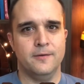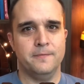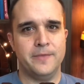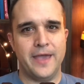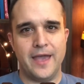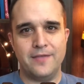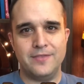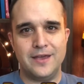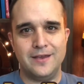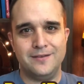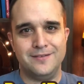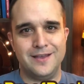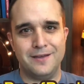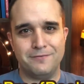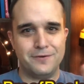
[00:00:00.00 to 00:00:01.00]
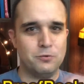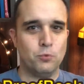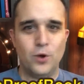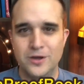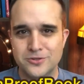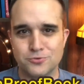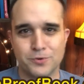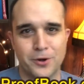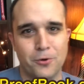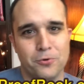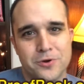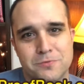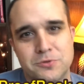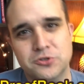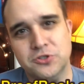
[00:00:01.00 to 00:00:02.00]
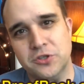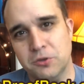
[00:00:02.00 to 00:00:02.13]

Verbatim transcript: And if it was recorded music,